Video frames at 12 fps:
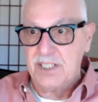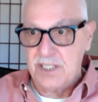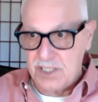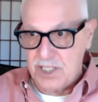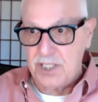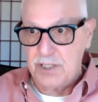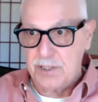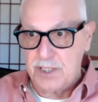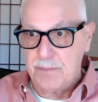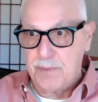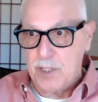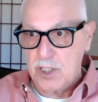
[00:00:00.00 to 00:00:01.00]
to
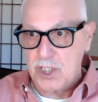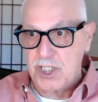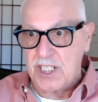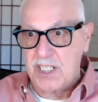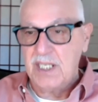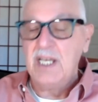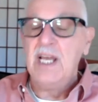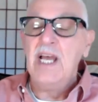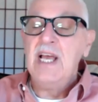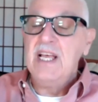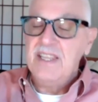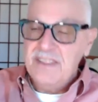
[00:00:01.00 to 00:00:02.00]
Persia,
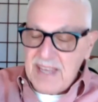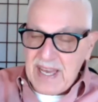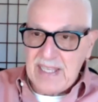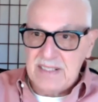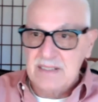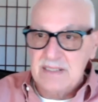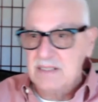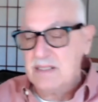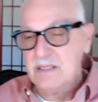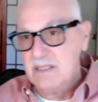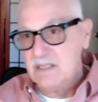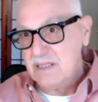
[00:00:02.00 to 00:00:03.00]
that
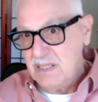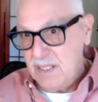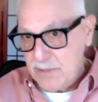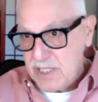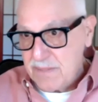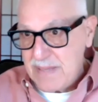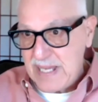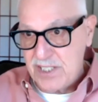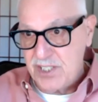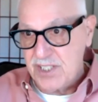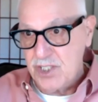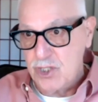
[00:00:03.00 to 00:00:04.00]
it was a
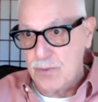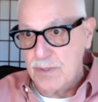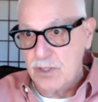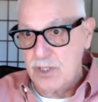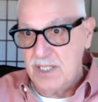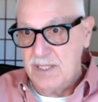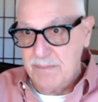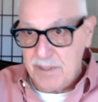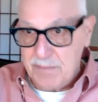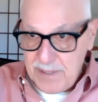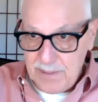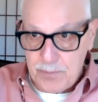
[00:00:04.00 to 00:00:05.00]
mess in Jerusalem, that
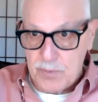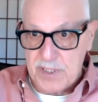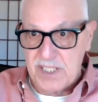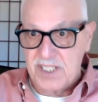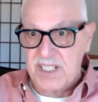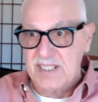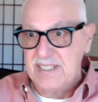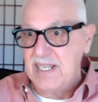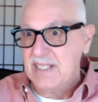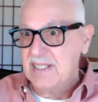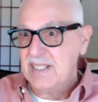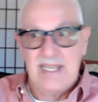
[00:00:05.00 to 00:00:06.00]
people were
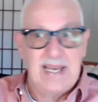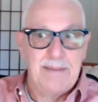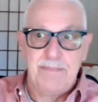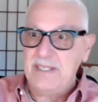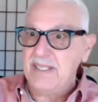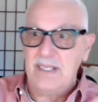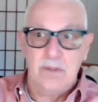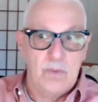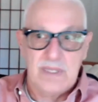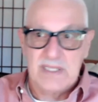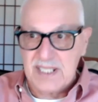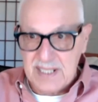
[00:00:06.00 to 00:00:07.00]
discontent and unhappy, that it
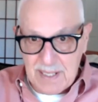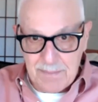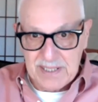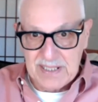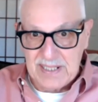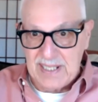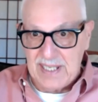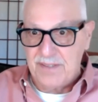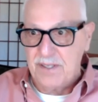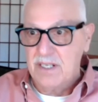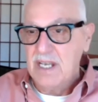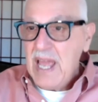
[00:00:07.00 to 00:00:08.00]
wasn't coming
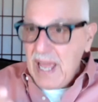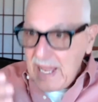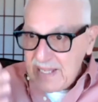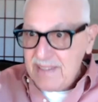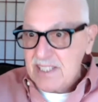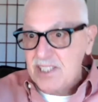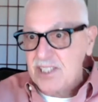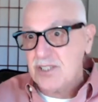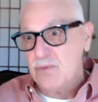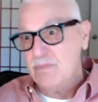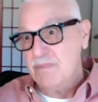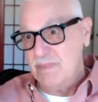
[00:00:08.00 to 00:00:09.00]
together. And this,
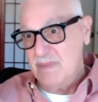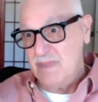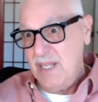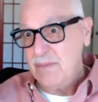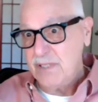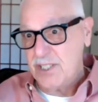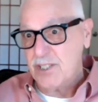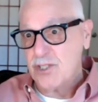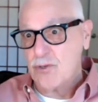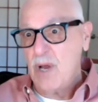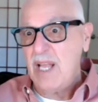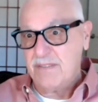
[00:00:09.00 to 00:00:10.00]
he was
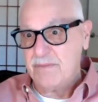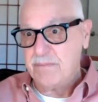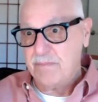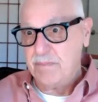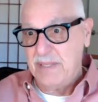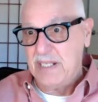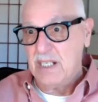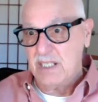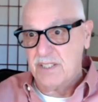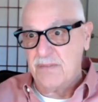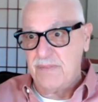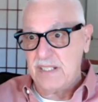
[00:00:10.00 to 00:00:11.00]
distraught because
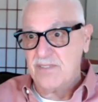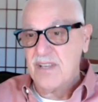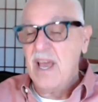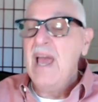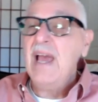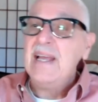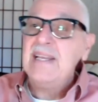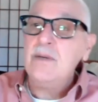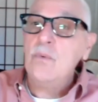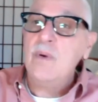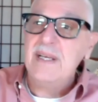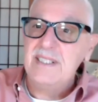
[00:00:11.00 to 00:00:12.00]
of this. And he
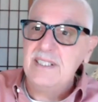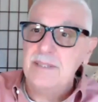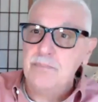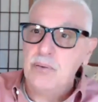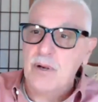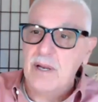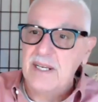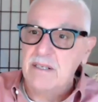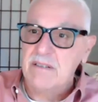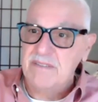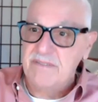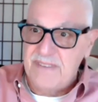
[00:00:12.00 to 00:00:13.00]
went into prayer
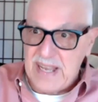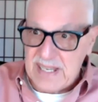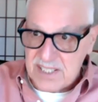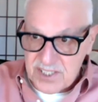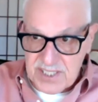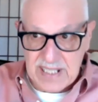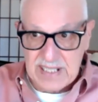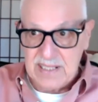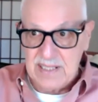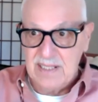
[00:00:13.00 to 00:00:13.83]
and fasting.